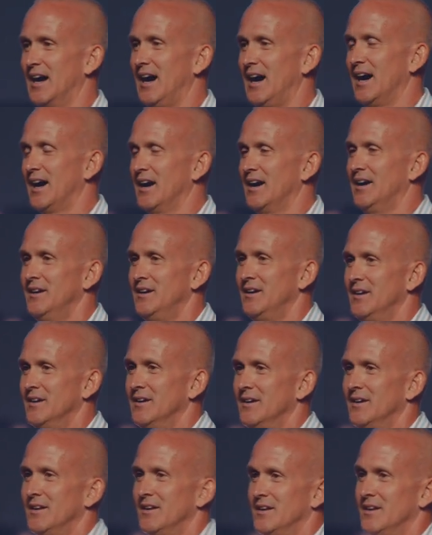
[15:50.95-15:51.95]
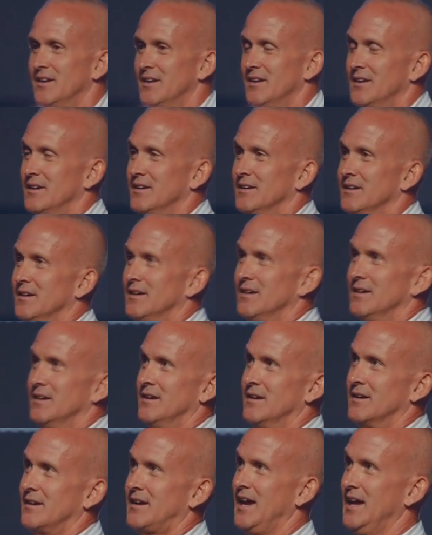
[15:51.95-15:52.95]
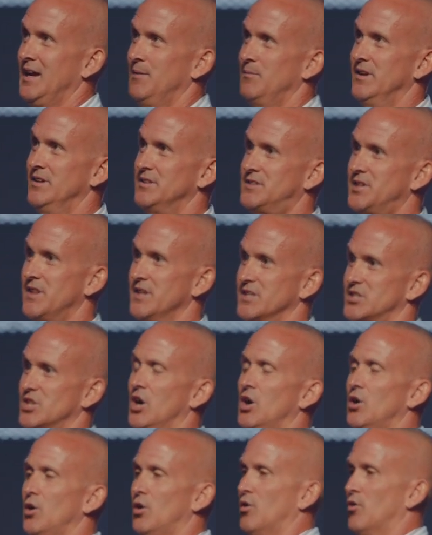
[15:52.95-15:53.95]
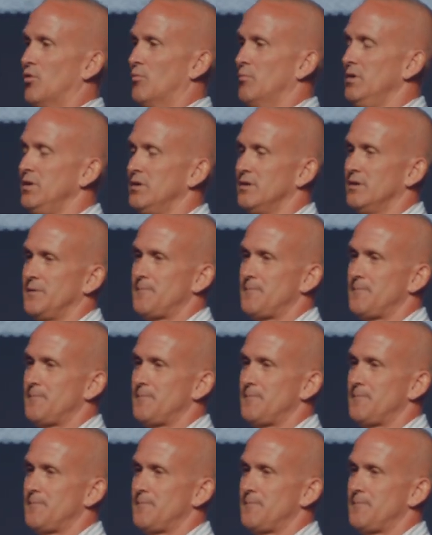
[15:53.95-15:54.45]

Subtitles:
I came into this home,